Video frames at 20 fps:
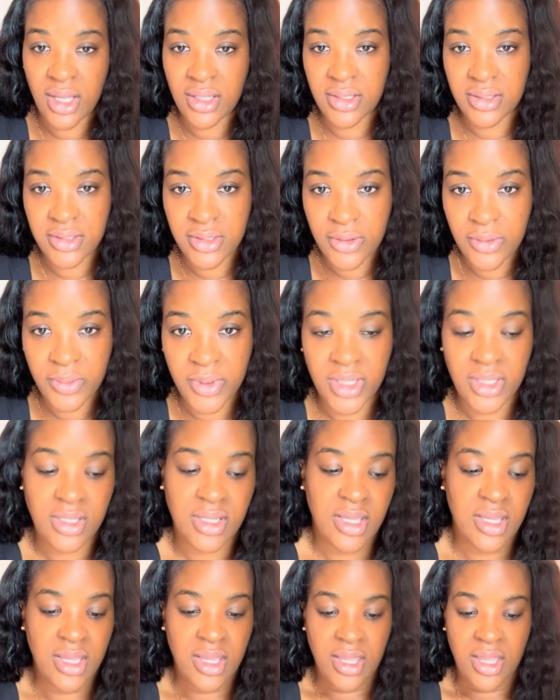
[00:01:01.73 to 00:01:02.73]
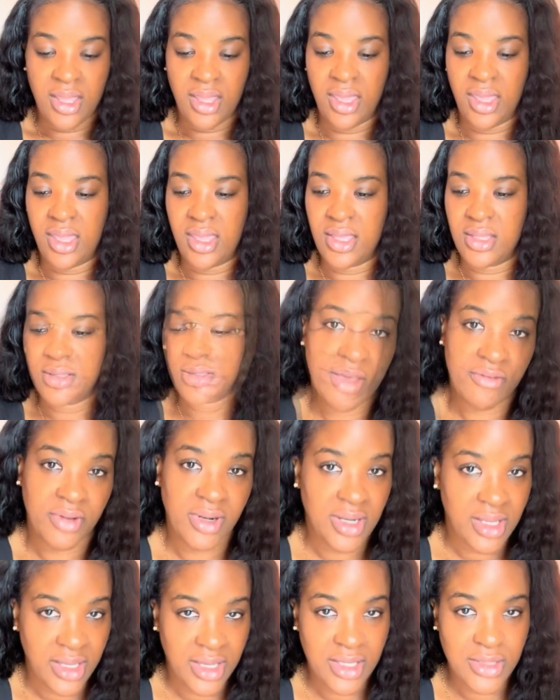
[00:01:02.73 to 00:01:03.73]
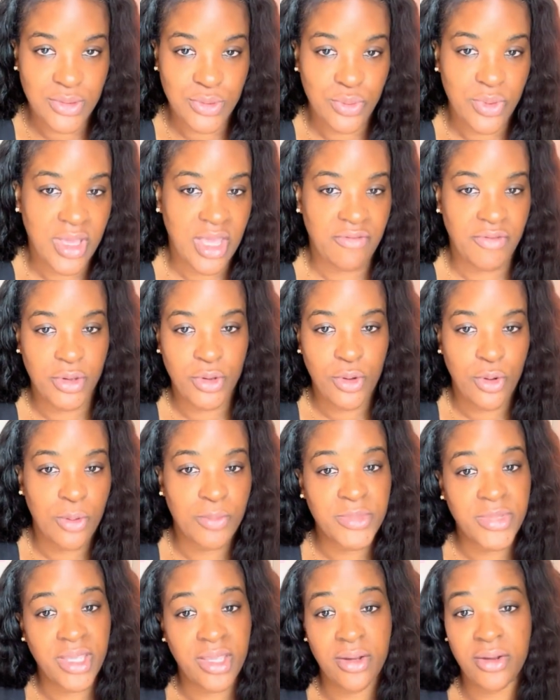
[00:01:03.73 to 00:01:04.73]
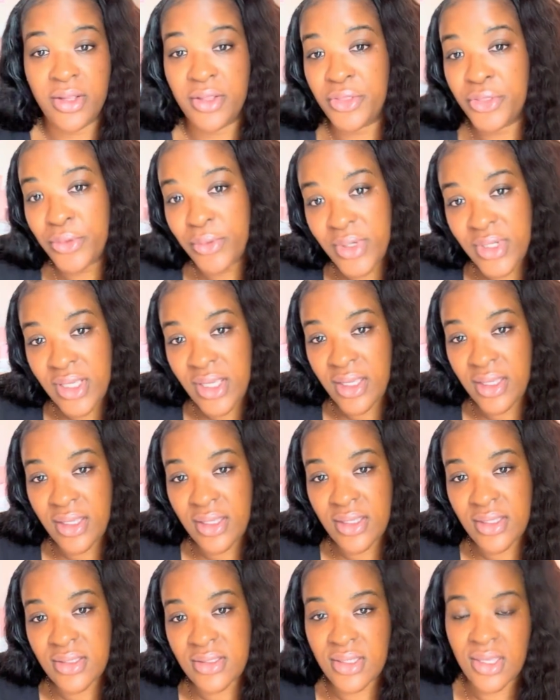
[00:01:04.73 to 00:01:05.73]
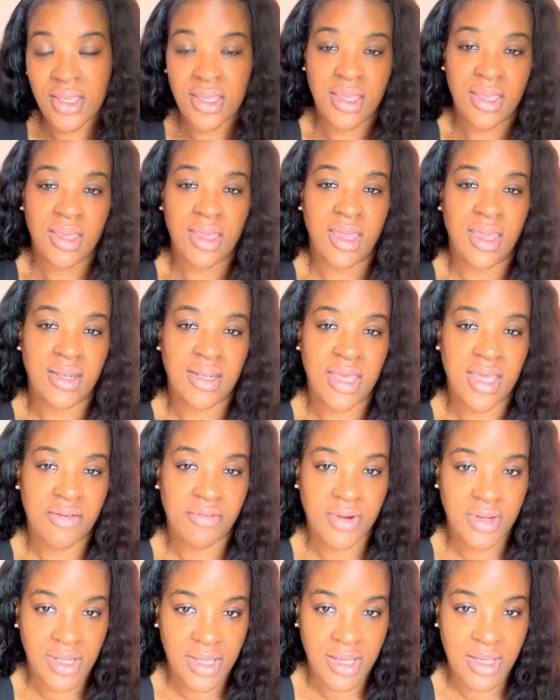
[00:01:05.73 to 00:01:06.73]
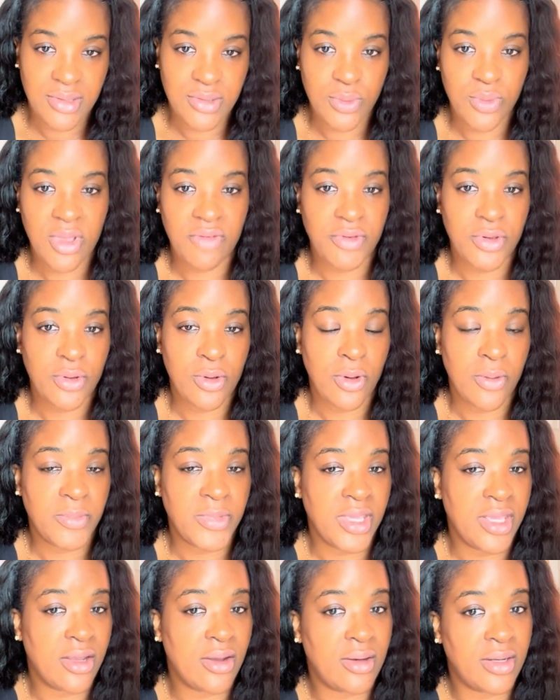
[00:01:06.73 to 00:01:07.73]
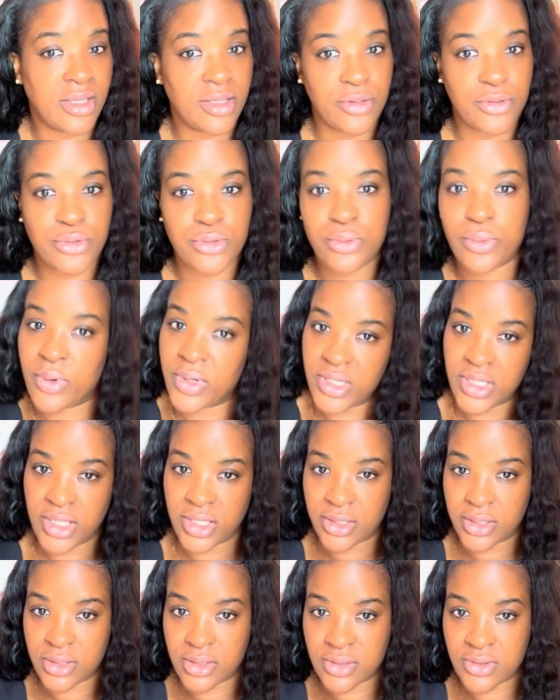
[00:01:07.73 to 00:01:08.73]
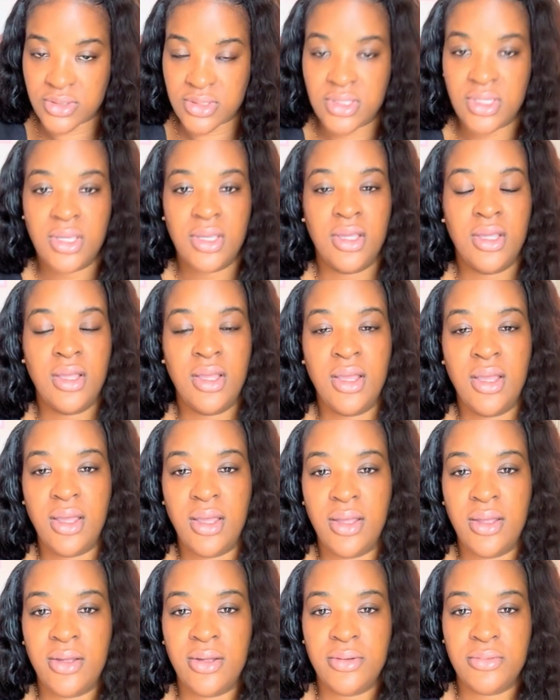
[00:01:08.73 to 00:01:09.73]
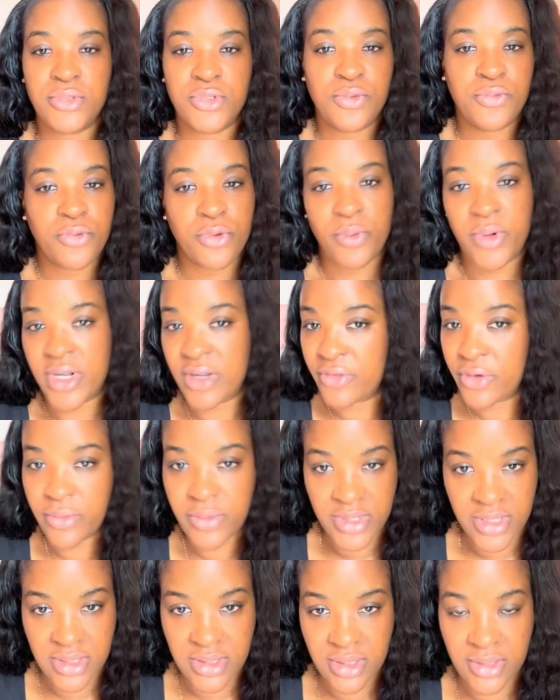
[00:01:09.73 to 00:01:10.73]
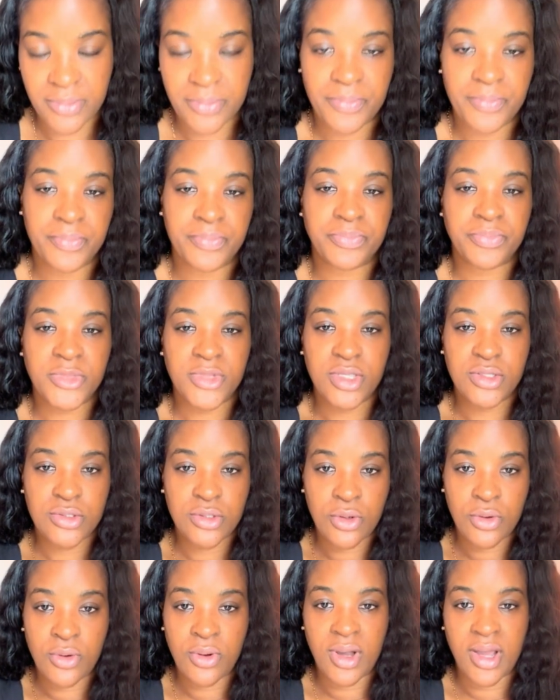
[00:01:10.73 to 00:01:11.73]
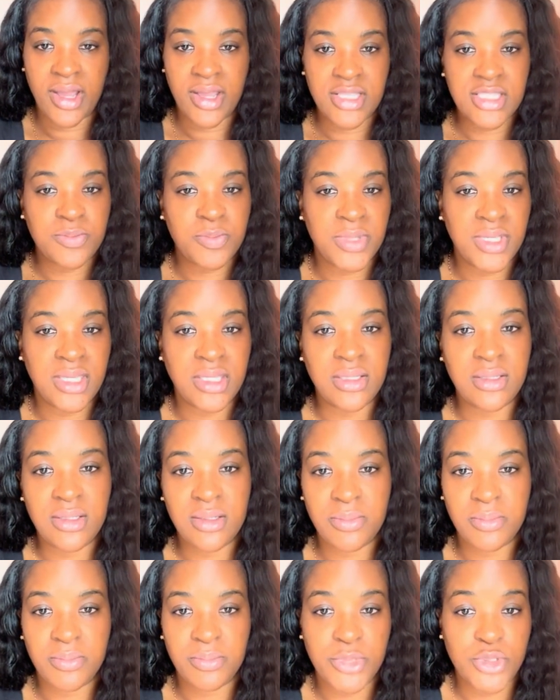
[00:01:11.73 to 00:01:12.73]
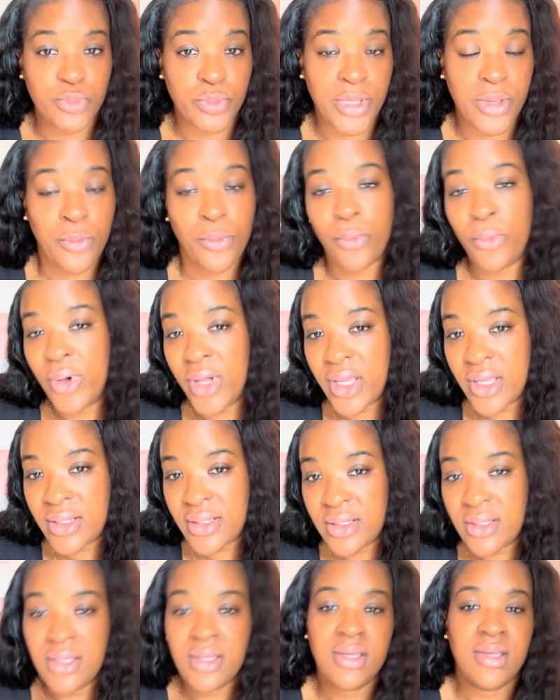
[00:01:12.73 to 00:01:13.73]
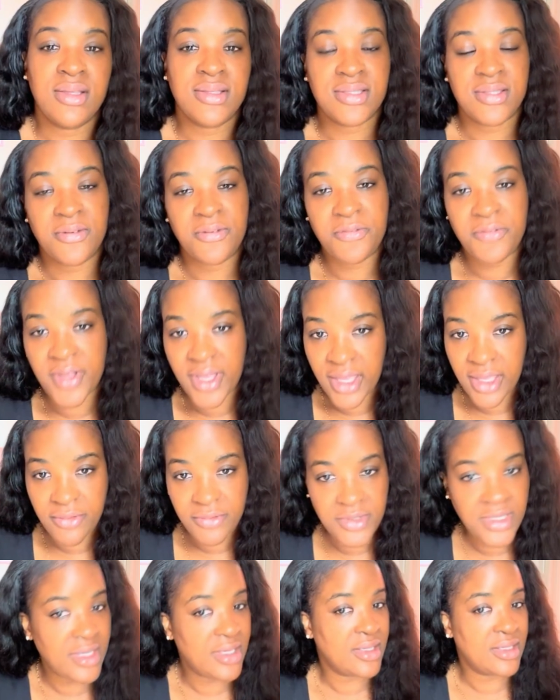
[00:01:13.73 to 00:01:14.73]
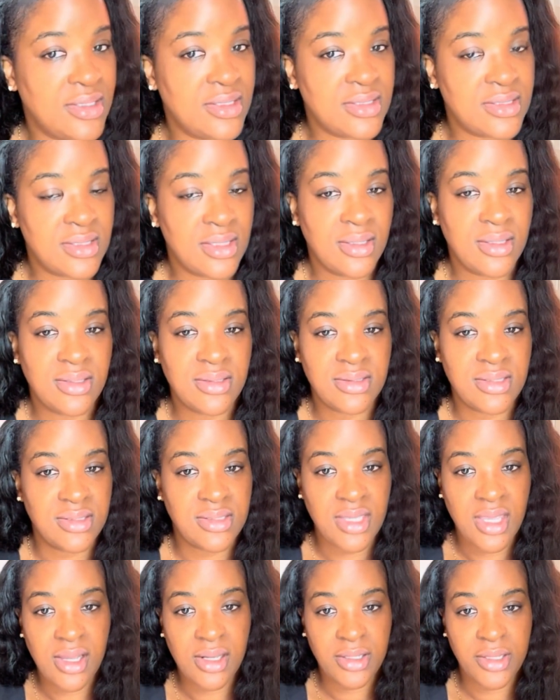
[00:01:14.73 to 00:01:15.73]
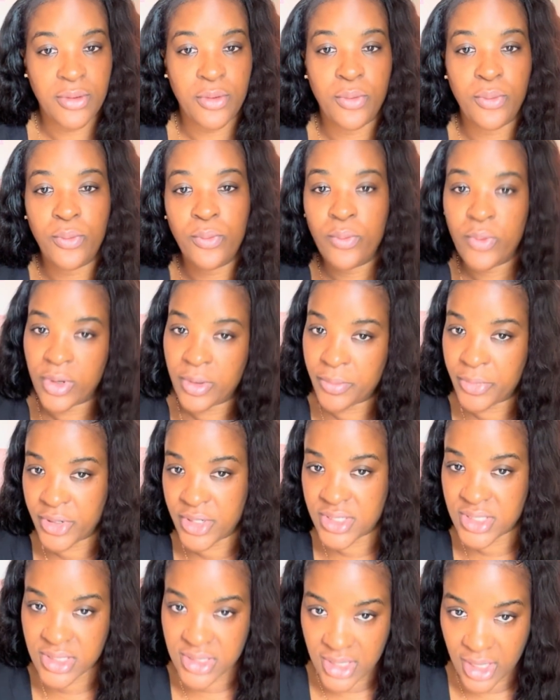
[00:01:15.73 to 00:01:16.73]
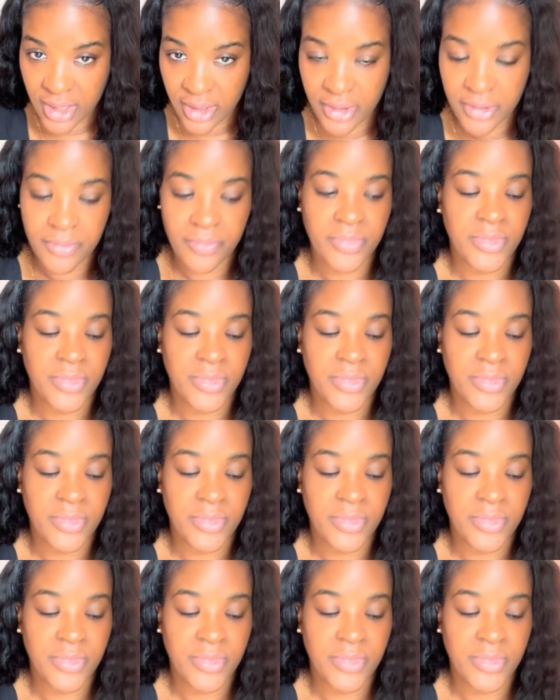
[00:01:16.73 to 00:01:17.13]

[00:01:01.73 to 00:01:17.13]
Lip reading: to deal with. And I have clients who haven't combed their hair in 3 days, and I have clients who haven't combed their hair like in 20 years, due for whatever reason. So I spend between 1 to 5 days detangling one person's hair.